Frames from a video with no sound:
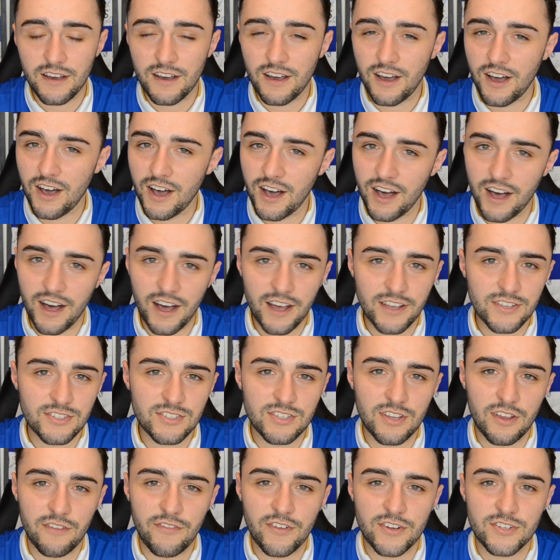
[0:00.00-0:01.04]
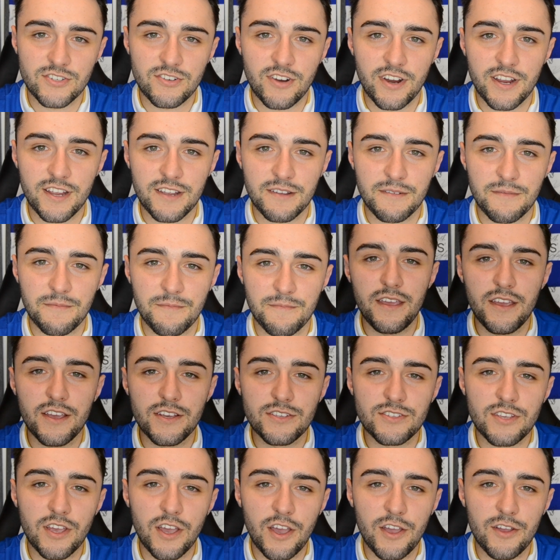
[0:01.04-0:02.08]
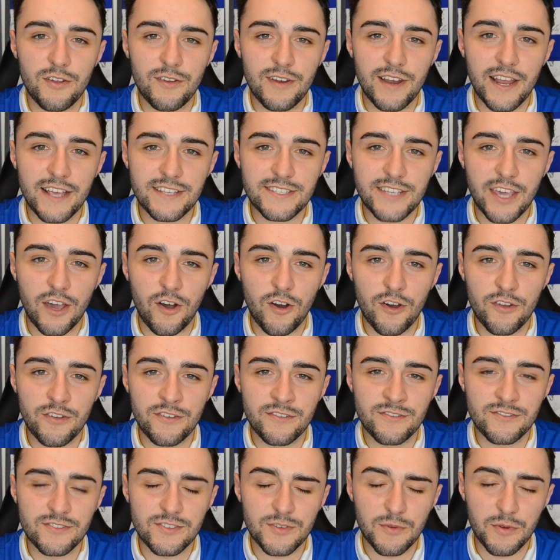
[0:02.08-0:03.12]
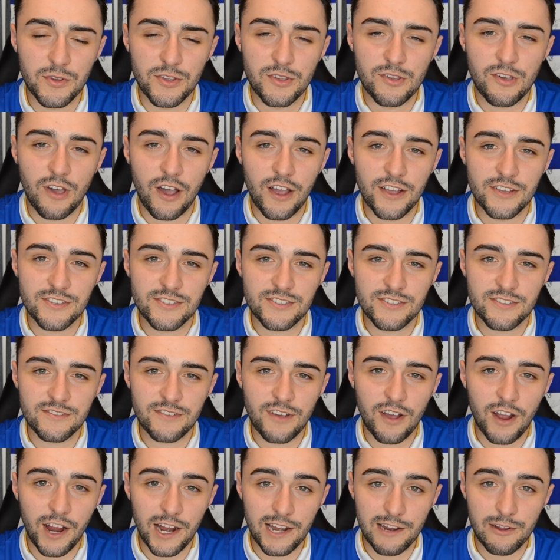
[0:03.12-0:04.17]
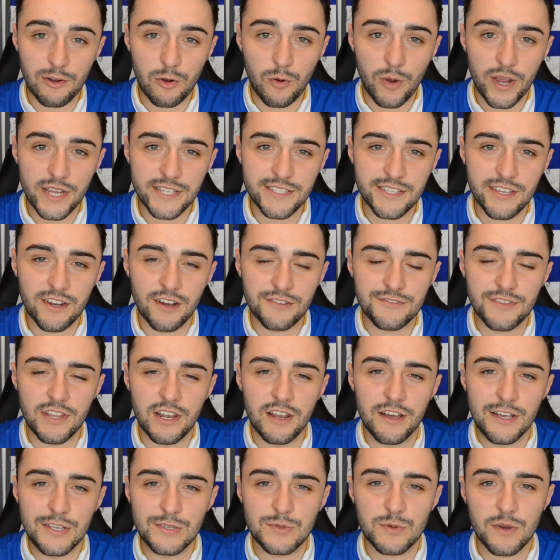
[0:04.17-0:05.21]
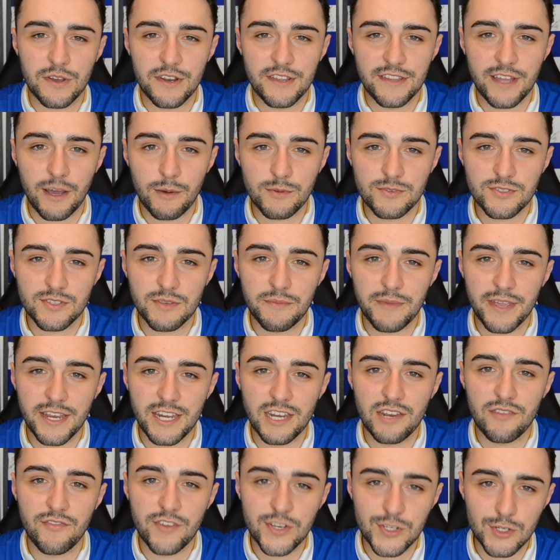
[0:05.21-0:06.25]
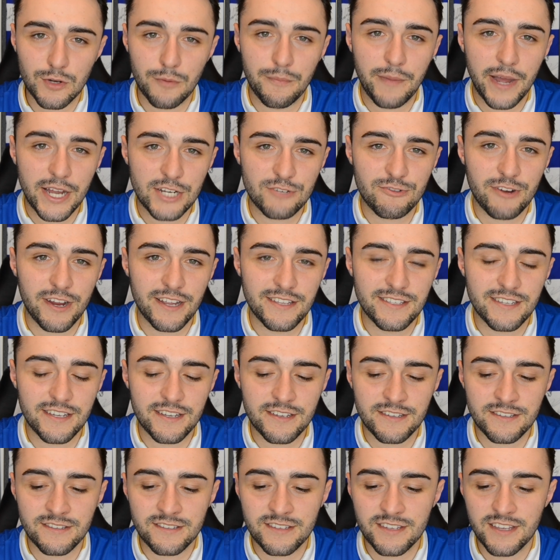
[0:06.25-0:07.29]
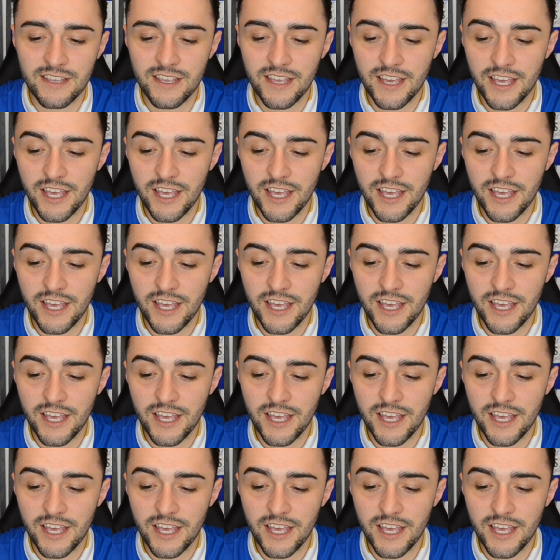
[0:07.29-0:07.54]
Ah, so frustrating. So let's get on to what you guys highly requested after the last one, and that was some individual match ratings.